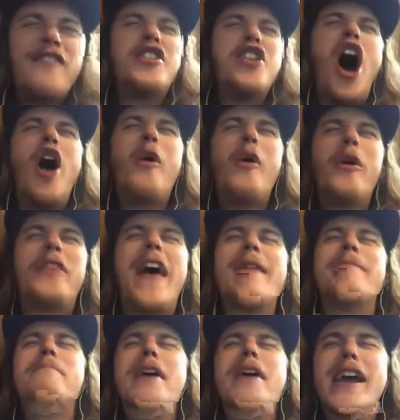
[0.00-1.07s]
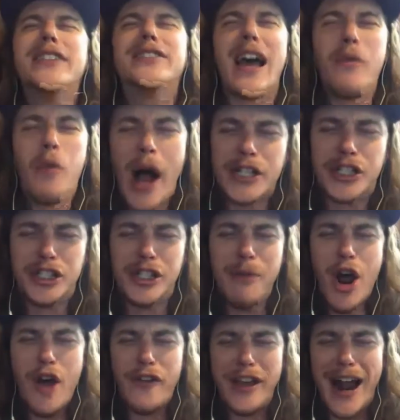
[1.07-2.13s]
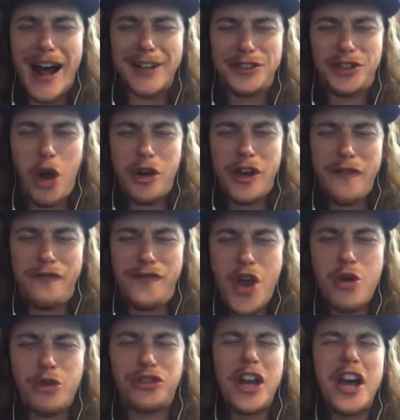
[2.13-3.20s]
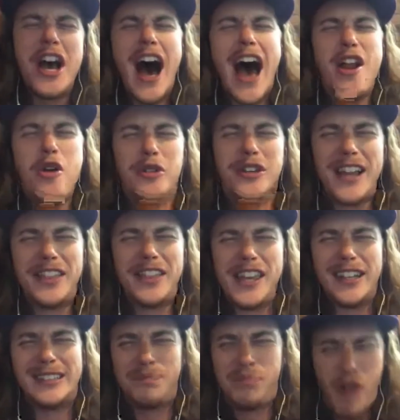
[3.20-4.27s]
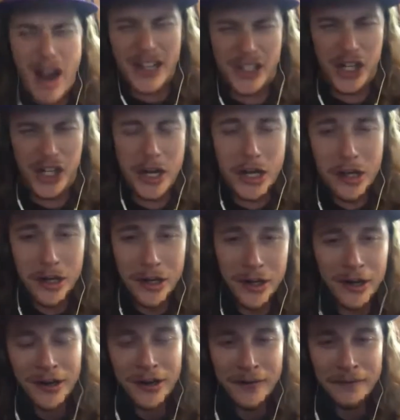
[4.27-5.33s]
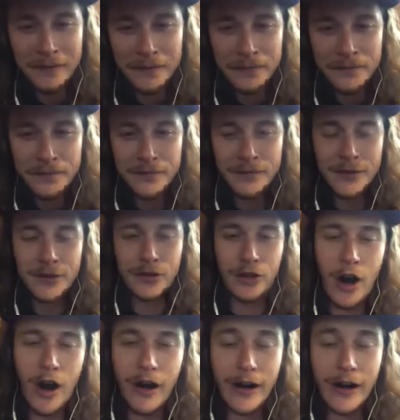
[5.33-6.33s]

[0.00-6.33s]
know what that means. I watched the movie and I was so confused. I don't get the expression. Sorry,